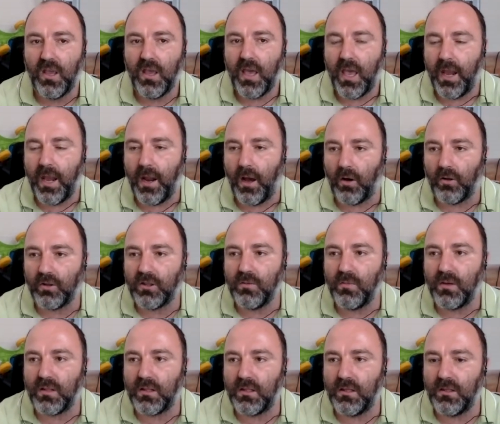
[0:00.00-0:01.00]
and
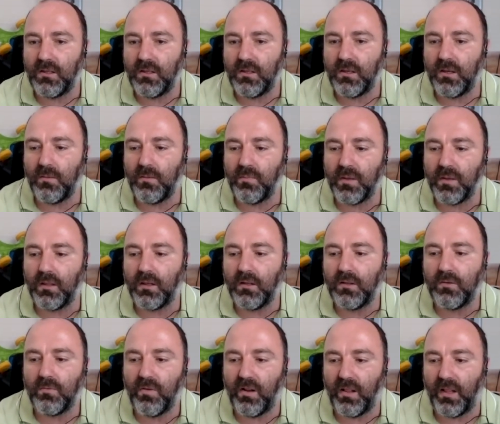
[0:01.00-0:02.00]
ultimately the ability
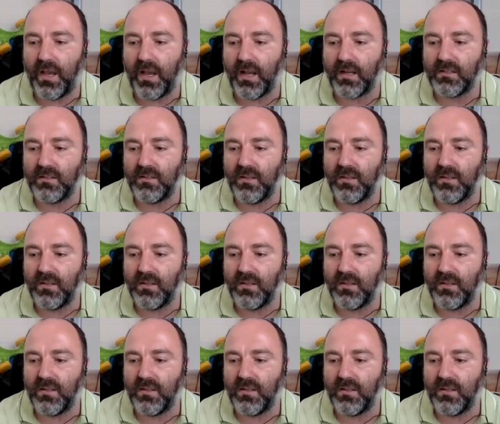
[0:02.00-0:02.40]
to relax,